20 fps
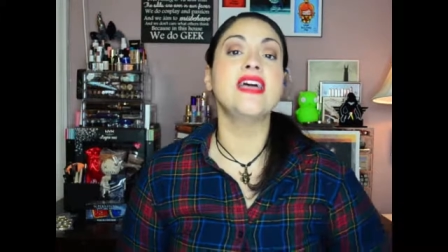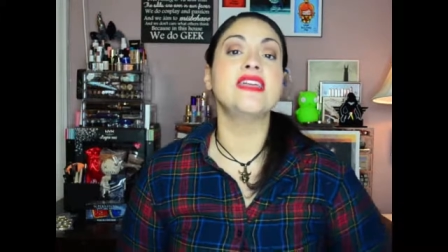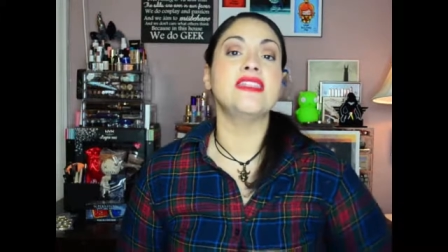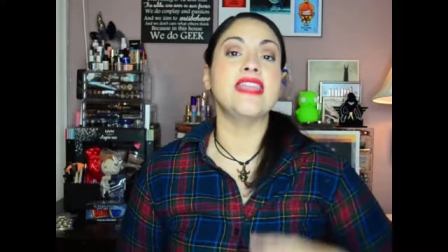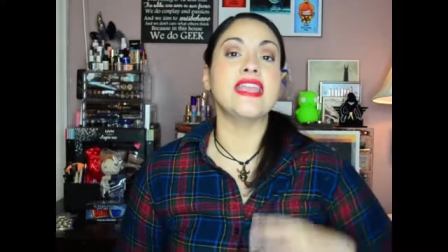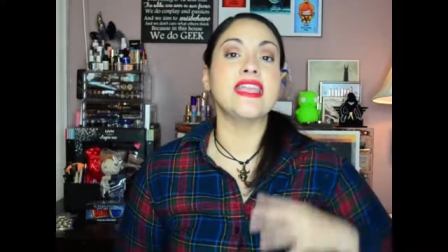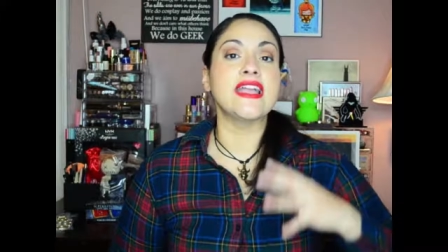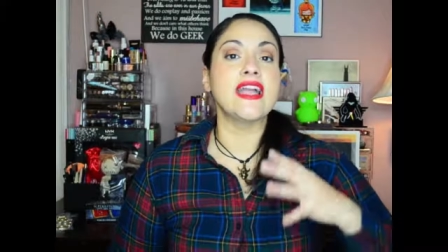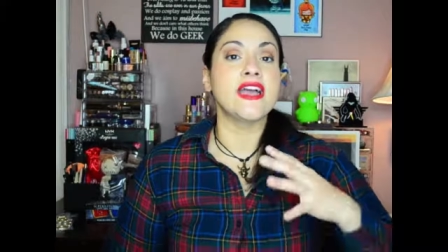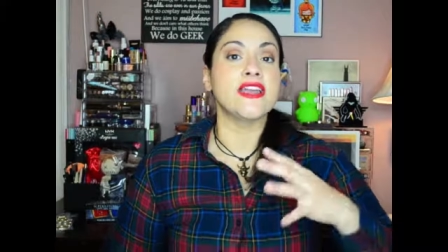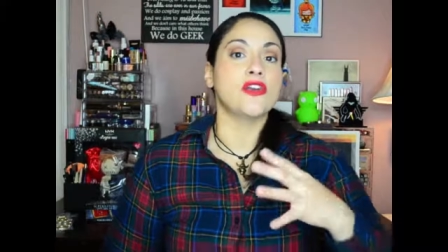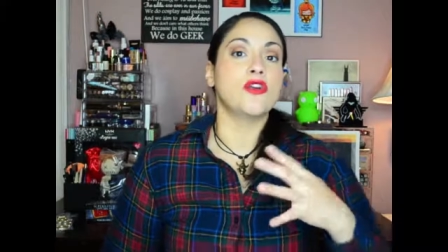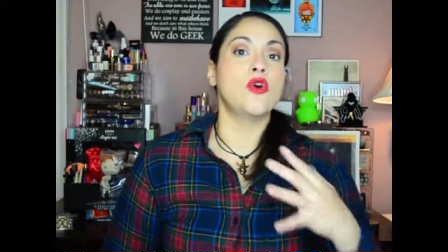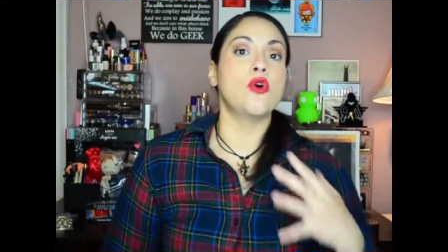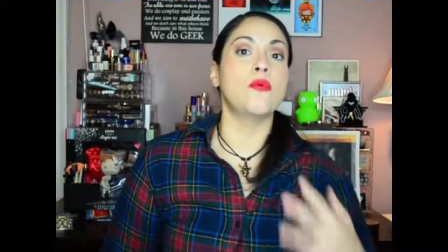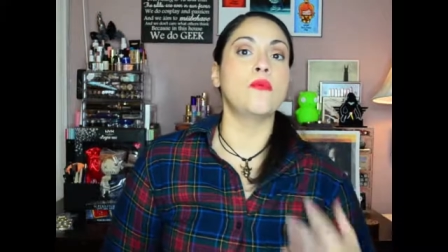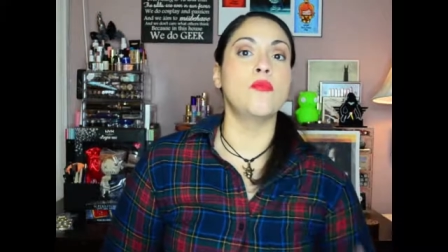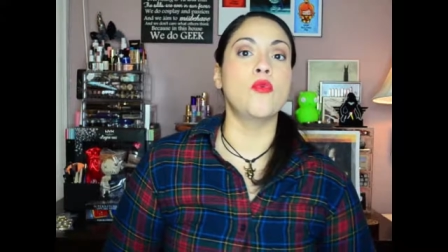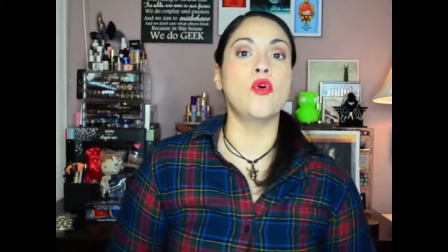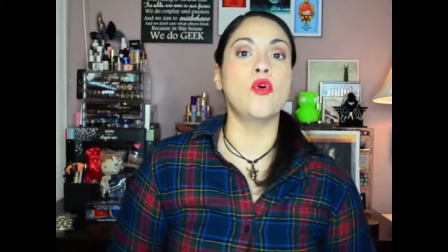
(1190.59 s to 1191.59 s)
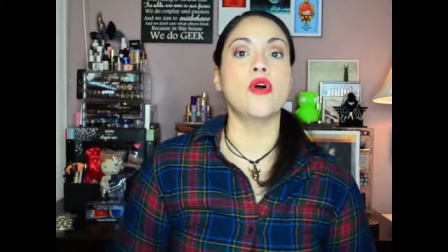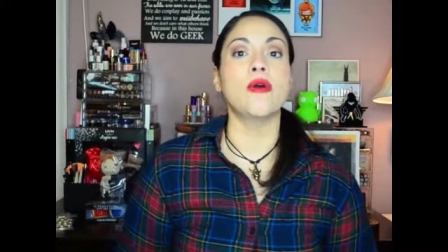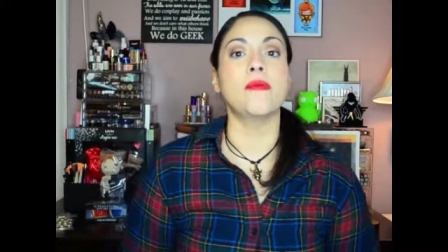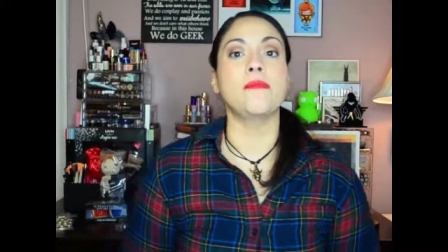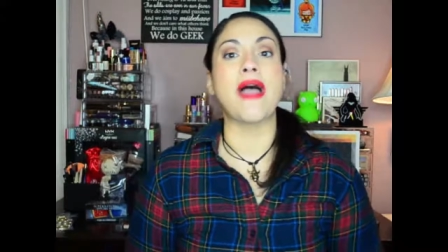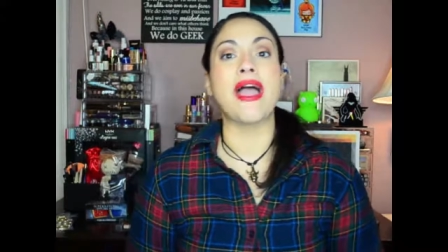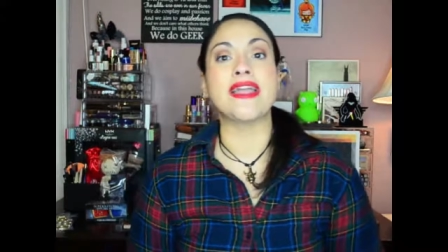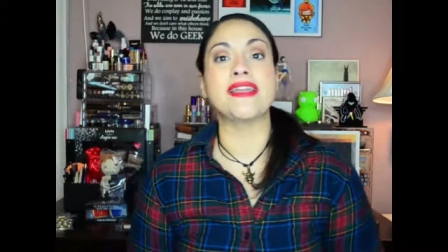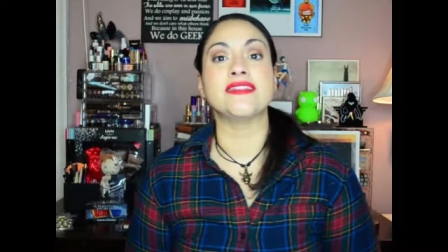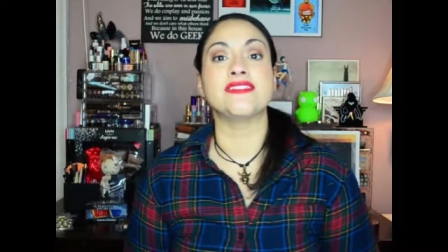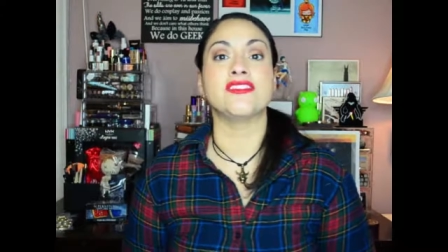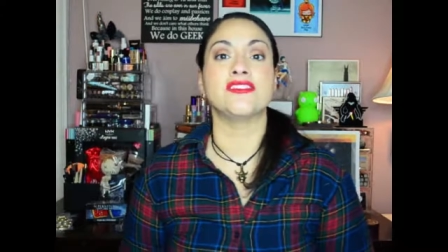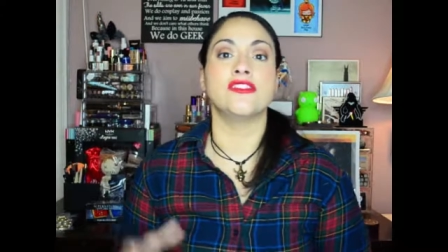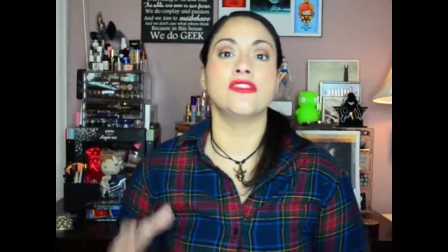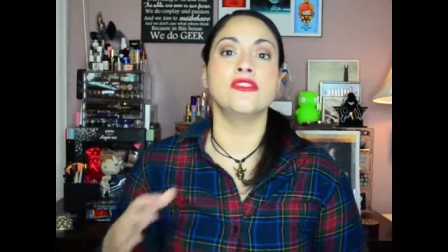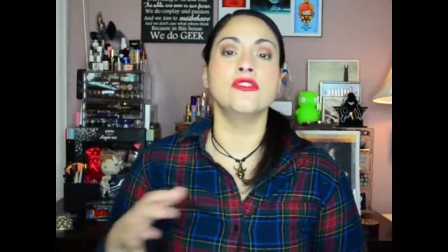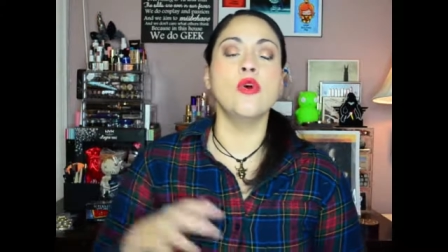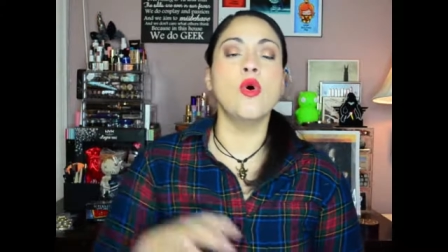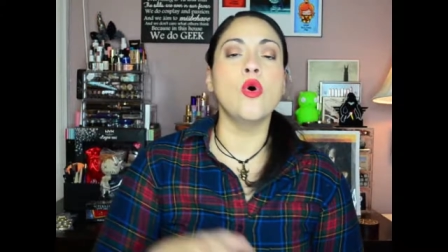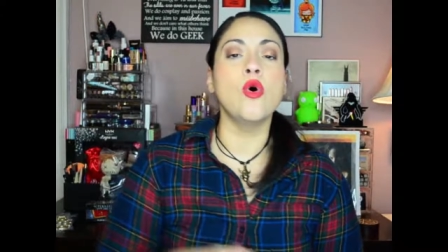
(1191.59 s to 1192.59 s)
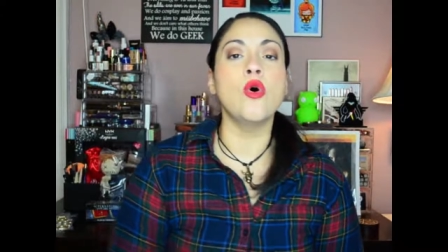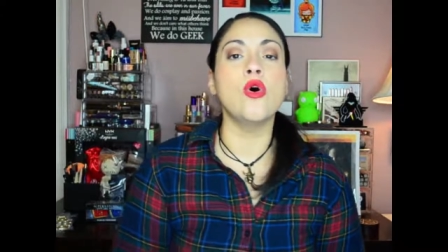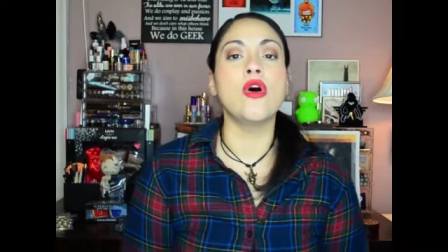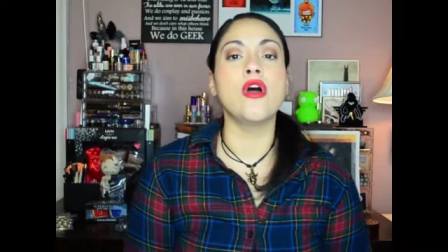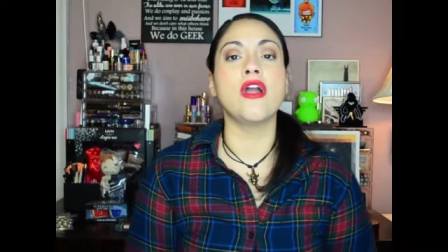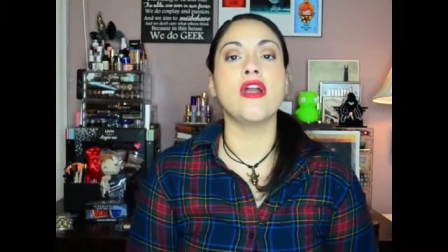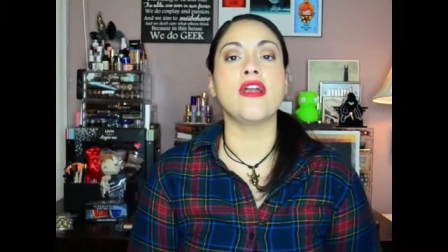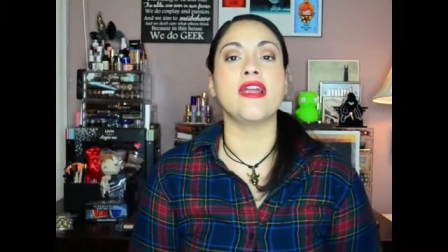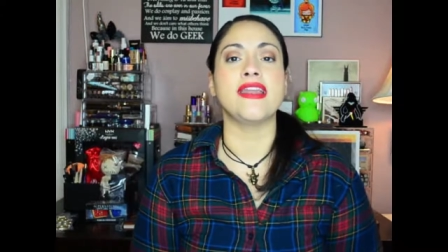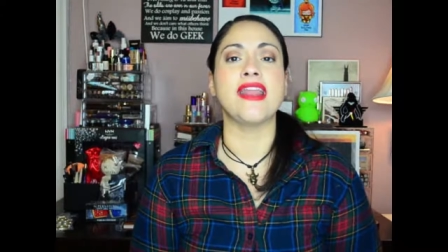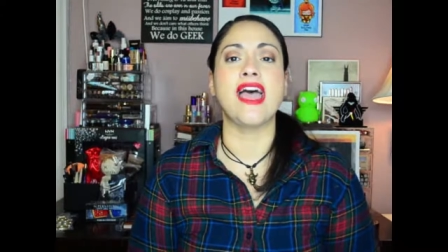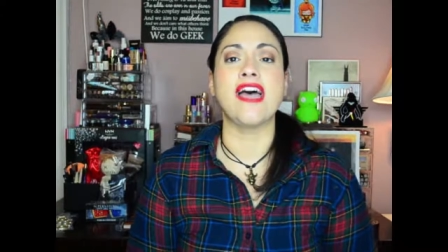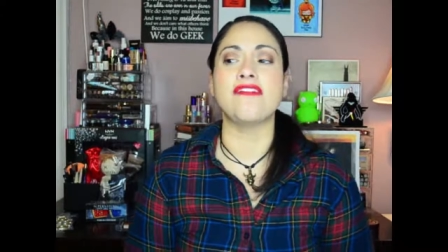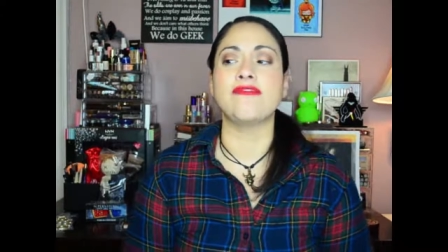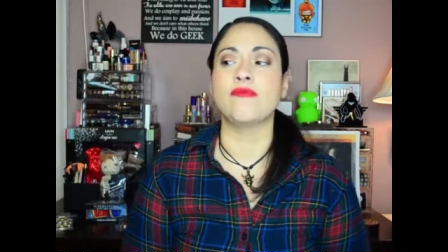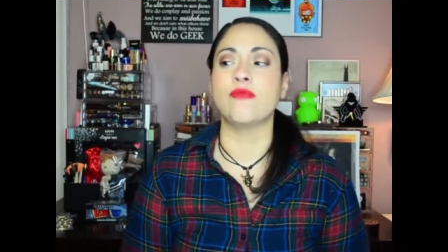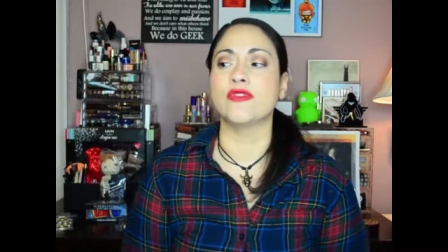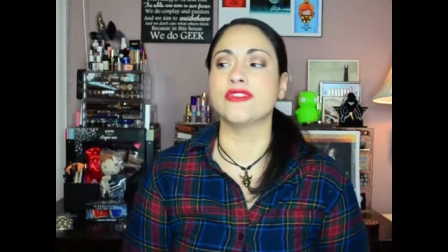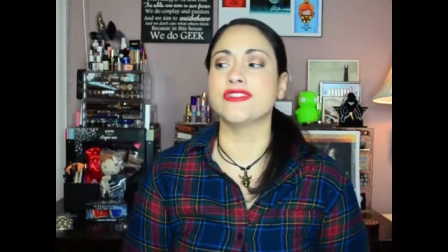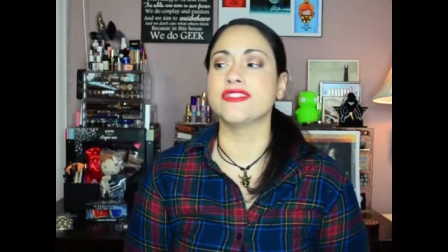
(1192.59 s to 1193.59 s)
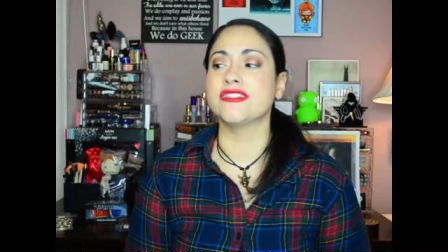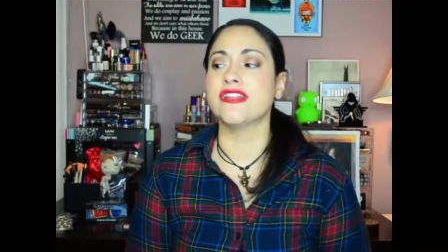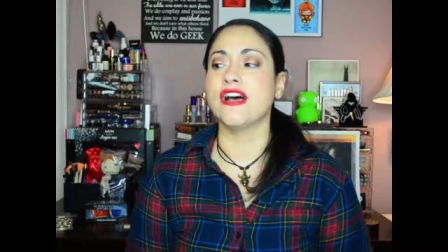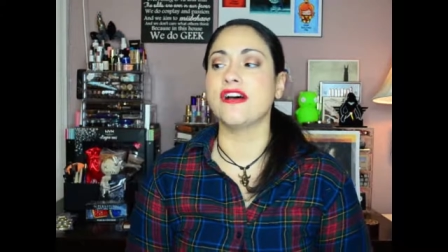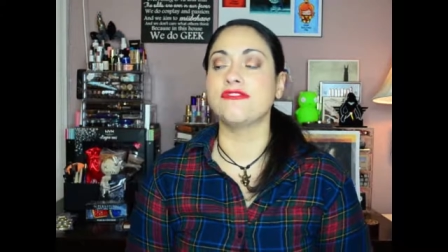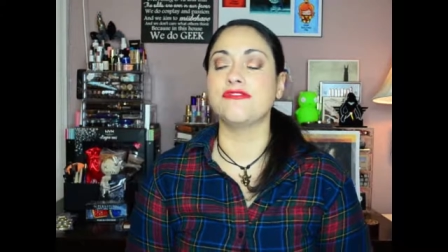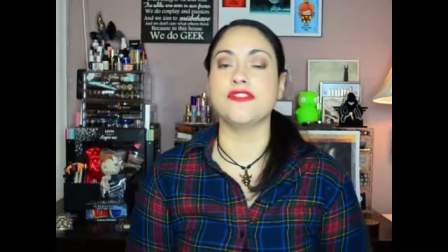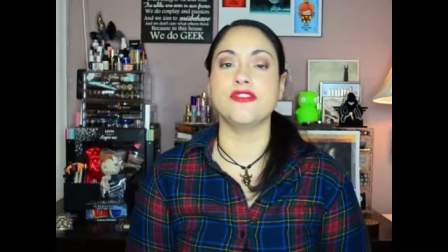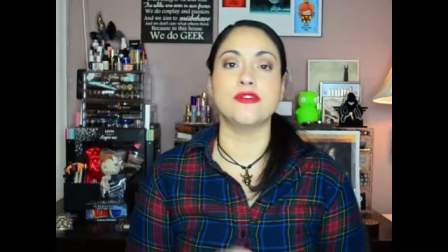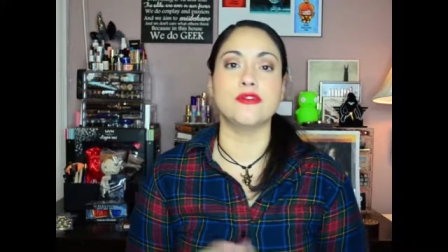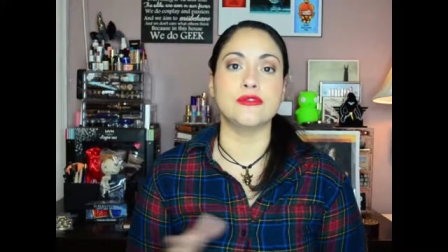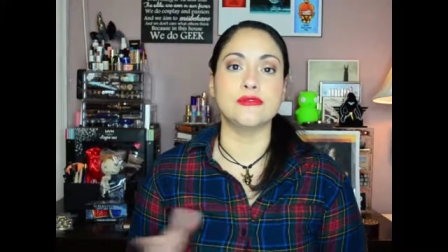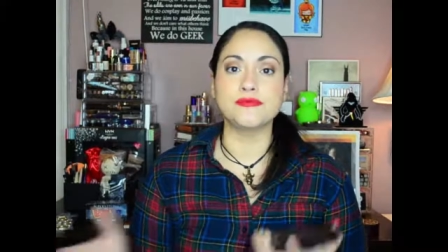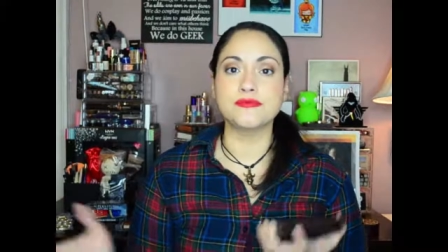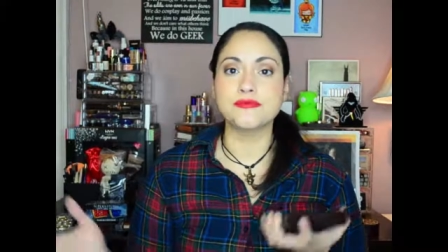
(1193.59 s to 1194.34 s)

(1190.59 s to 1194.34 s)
they kind of go more back into the lore and have more stuff, you know,